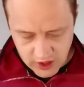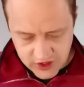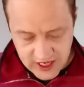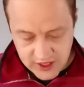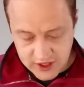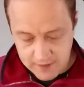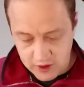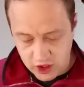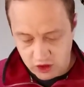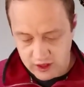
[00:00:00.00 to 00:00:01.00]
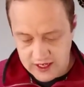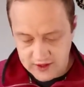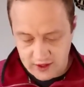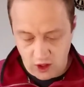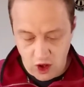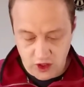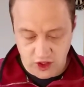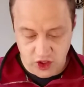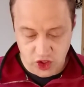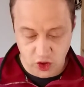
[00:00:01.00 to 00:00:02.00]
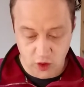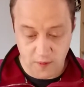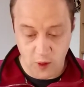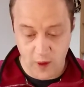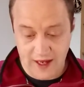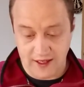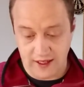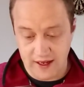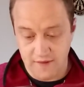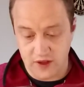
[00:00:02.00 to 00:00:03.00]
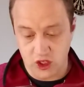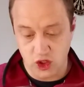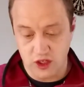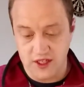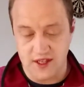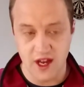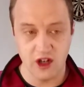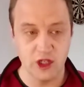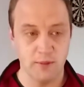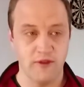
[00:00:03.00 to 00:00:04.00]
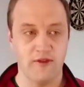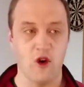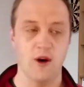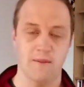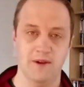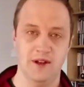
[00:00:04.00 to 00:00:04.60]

Teach them the decrees and laws and show them the way to live and the duties they are to perform.